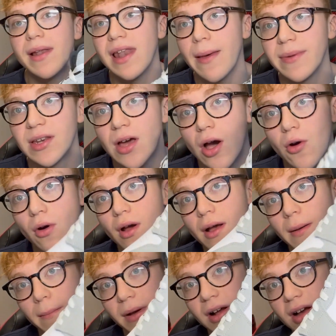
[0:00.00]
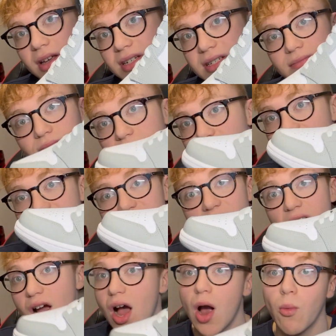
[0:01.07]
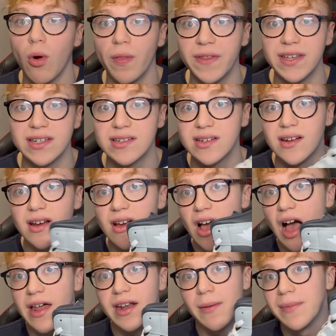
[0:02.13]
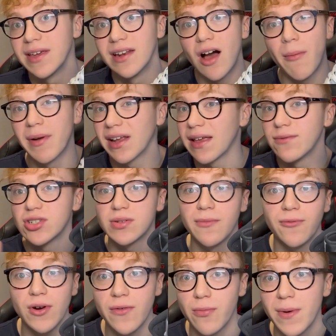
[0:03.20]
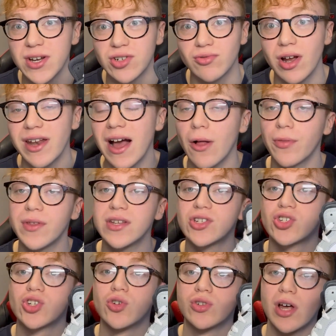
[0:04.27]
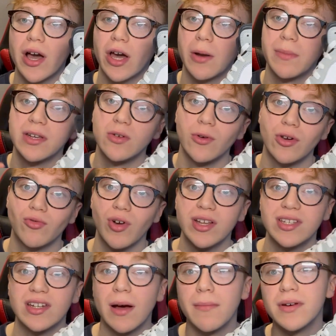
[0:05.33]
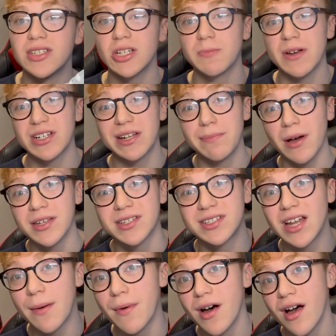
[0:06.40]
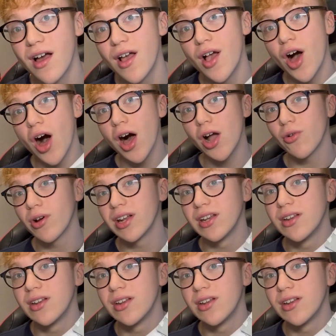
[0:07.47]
let me know, because I want these. And I mean, I'm going to give you some free information right now. These shoes are going to be doing crazy numbers, especially by summer. I already